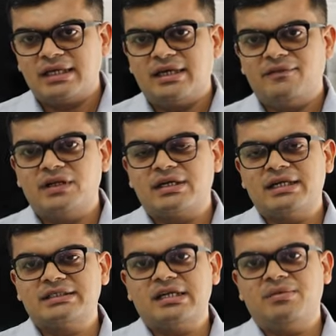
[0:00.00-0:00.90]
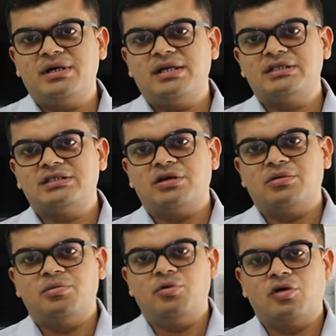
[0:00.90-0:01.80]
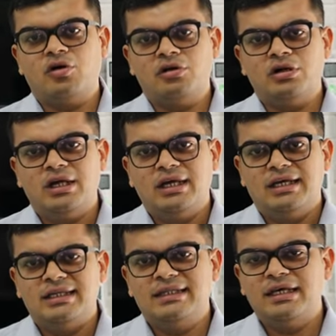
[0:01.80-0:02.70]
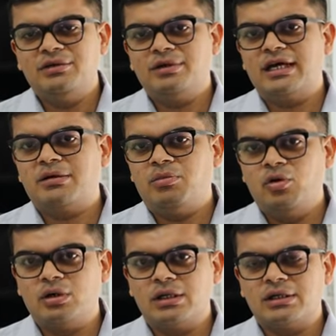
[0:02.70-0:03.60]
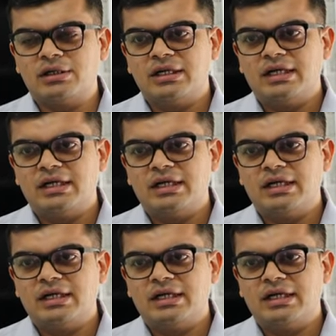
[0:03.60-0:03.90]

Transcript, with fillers: If the trace element is boron then you get blue color.